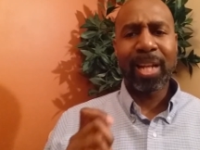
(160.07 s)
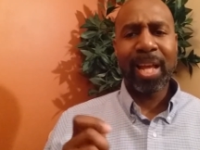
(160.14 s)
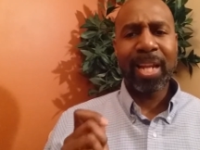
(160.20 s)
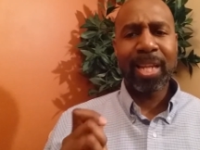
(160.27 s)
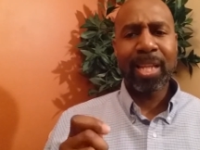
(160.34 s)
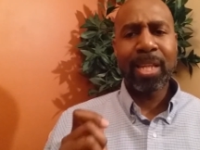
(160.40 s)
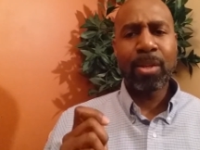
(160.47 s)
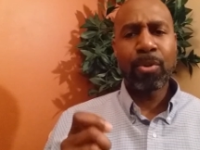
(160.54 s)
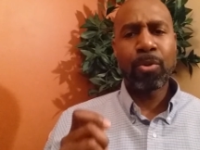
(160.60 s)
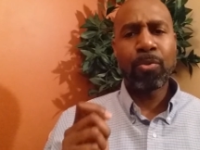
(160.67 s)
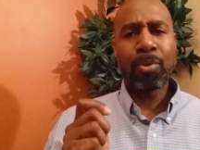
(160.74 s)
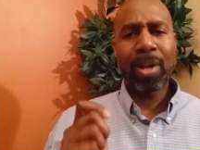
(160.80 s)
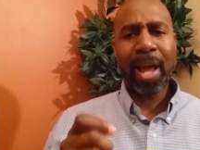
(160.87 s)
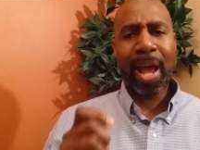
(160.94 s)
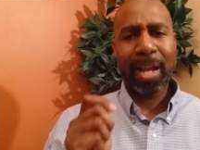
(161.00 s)
let he
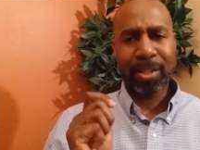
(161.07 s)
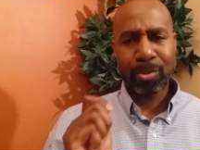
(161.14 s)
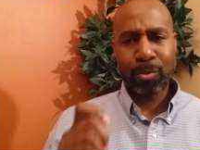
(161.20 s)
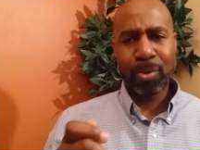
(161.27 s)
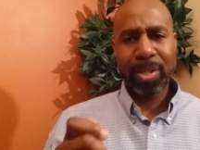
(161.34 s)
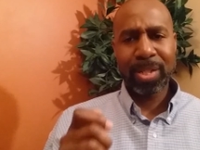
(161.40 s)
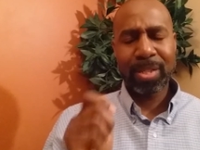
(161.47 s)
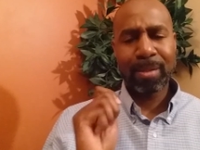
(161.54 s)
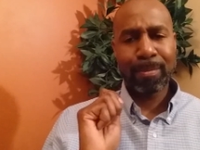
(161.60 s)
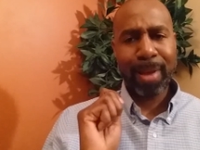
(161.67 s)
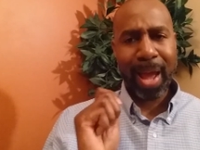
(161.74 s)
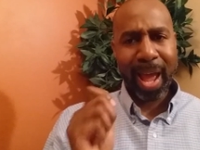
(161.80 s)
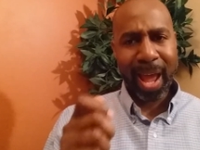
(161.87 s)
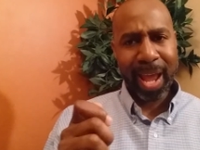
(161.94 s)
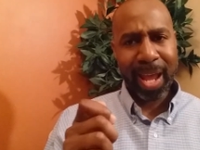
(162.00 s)
who lacks
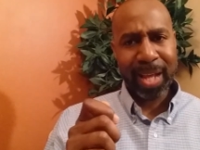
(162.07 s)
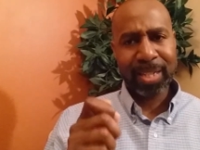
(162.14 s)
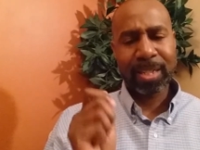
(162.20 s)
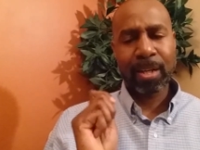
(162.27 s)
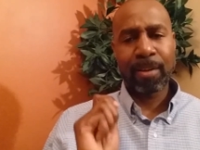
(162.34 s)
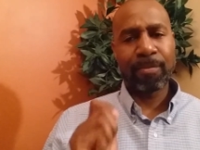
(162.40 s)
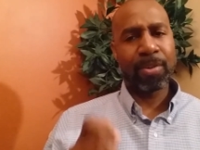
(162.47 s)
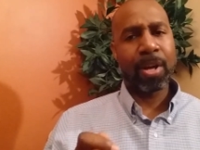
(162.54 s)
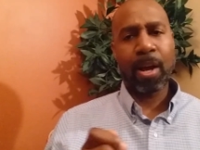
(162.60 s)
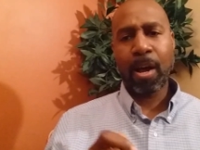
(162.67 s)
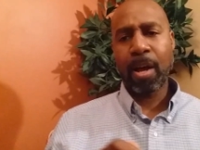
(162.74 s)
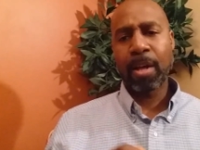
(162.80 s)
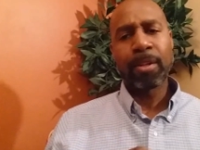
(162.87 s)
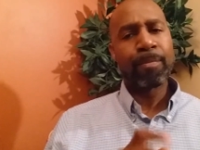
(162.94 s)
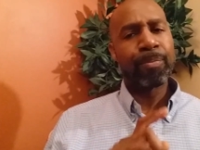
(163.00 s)
wisdom ask of
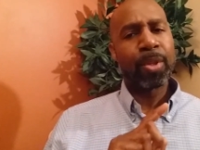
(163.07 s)
God.